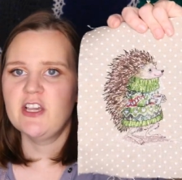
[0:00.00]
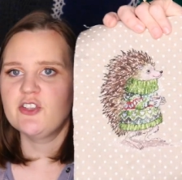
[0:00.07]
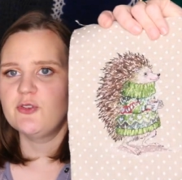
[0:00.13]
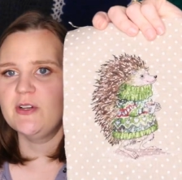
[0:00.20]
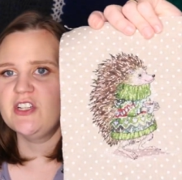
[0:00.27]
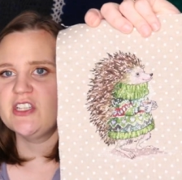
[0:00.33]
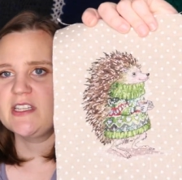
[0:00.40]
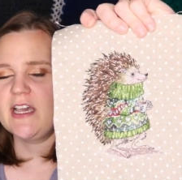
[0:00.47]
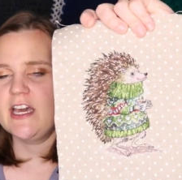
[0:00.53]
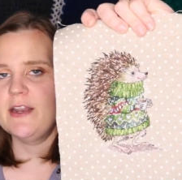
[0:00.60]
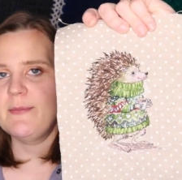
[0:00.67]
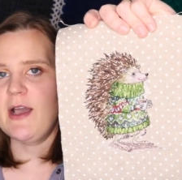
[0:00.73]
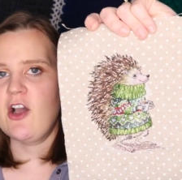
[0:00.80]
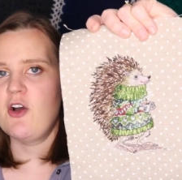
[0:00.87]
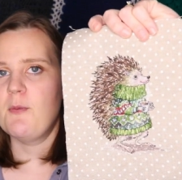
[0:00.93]
So I just cut
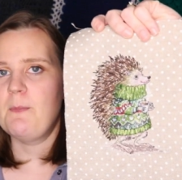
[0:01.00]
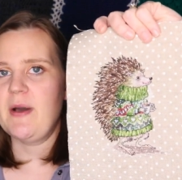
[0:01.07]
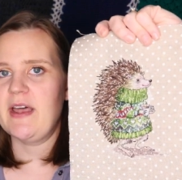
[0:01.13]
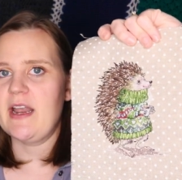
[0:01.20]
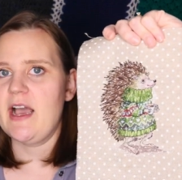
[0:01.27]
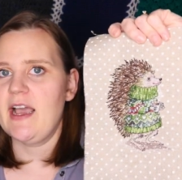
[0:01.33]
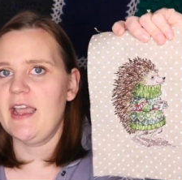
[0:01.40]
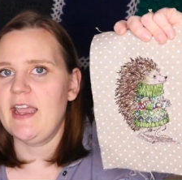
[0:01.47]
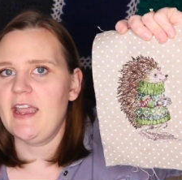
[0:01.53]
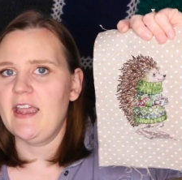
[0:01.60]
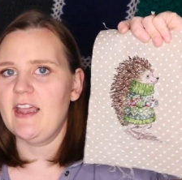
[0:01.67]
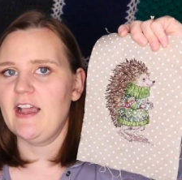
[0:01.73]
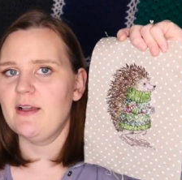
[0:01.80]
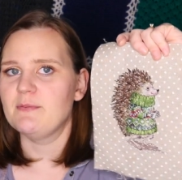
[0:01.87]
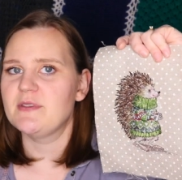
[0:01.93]
them out, but
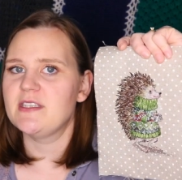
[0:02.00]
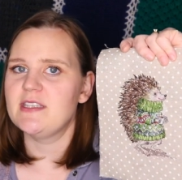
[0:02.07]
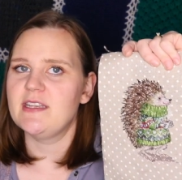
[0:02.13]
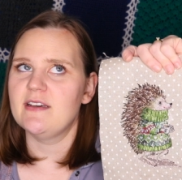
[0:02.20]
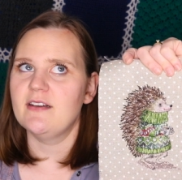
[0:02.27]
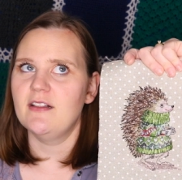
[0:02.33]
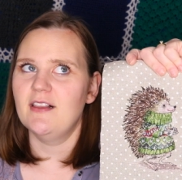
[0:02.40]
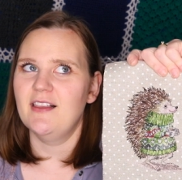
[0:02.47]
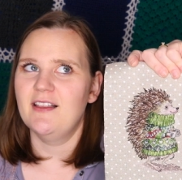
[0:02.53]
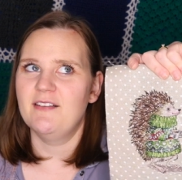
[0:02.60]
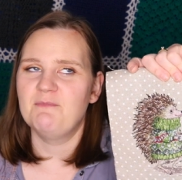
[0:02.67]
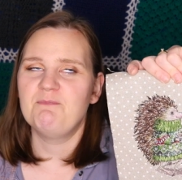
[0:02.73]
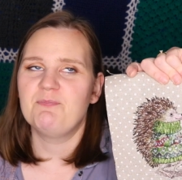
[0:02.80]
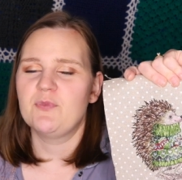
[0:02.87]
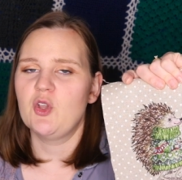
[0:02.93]
I am still
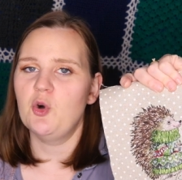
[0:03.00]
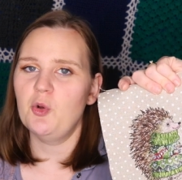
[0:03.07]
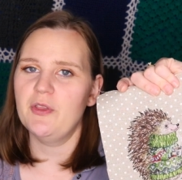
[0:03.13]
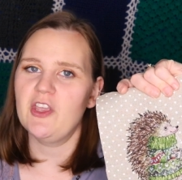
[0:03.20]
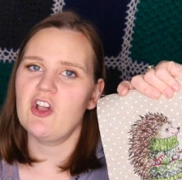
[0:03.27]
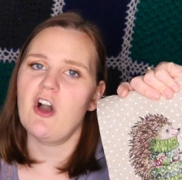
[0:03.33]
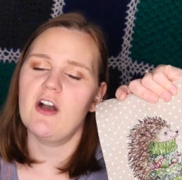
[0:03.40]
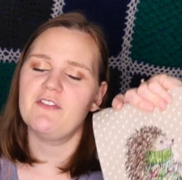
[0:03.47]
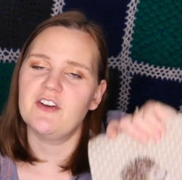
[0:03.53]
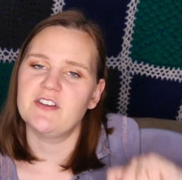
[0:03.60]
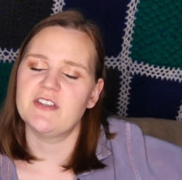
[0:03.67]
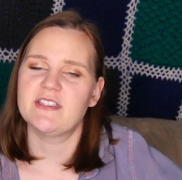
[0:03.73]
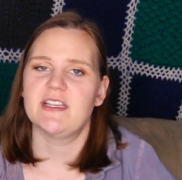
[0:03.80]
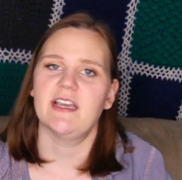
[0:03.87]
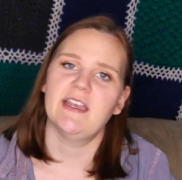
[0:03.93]
holding off on
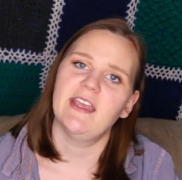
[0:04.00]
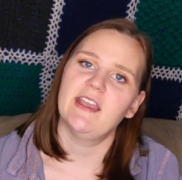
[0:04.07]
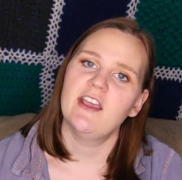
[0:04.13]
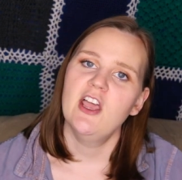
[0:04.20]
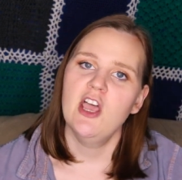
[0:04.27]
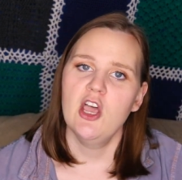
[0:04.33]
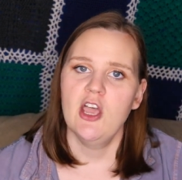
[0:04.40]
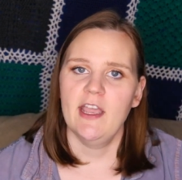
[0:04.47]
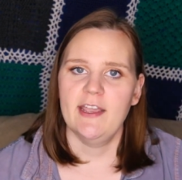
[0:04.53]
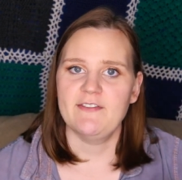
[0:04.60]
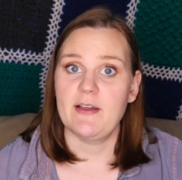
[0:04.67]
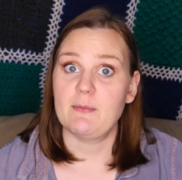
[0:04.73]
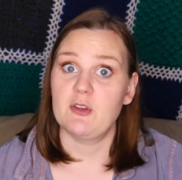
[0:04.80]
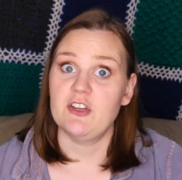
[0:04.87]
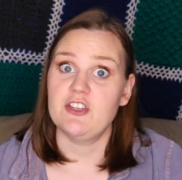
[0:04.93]
deciding
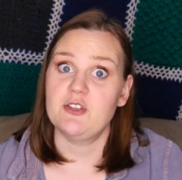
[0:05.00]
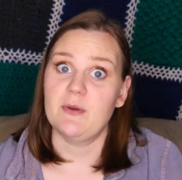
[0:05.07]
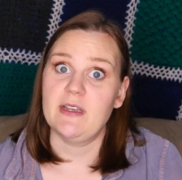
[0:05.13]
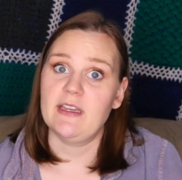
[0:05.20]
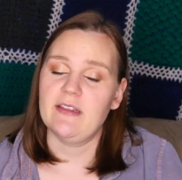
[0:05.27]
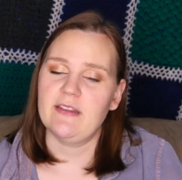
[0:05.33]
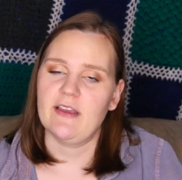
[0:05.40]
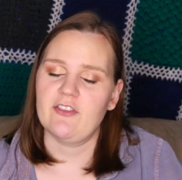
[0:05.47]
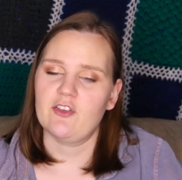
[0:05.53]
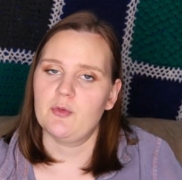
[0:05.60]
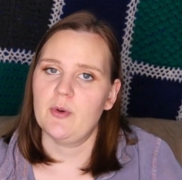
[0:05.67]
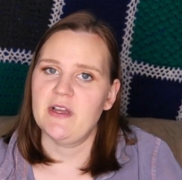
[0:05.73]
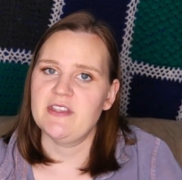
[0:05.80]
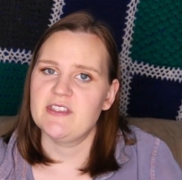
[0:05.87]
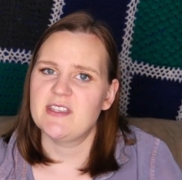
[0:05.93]
if I'm gonna do any of the other
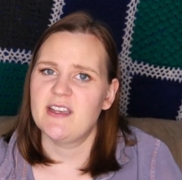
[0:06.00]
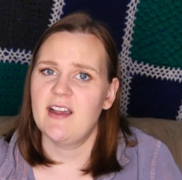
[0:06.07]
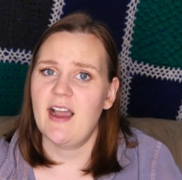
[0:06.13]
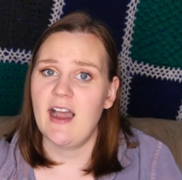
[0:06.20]
ones.